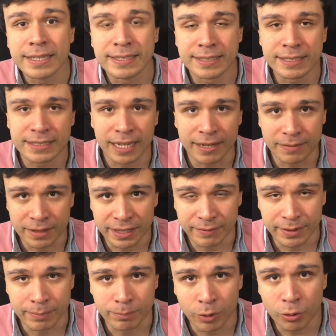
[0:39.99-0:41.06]
Since I live
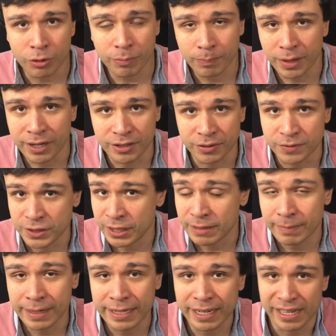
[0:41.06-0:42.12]
in both parts of
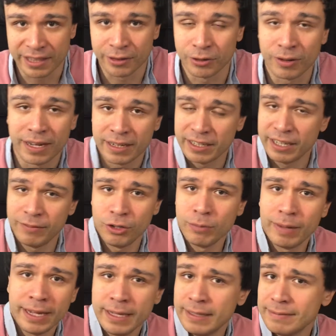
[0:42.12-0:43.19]
Germany, I thought I'll give you
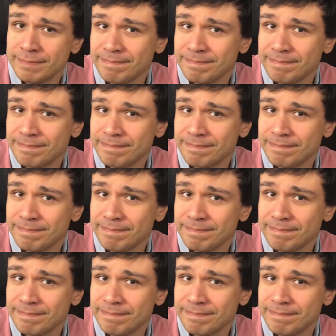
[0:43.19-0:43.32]
my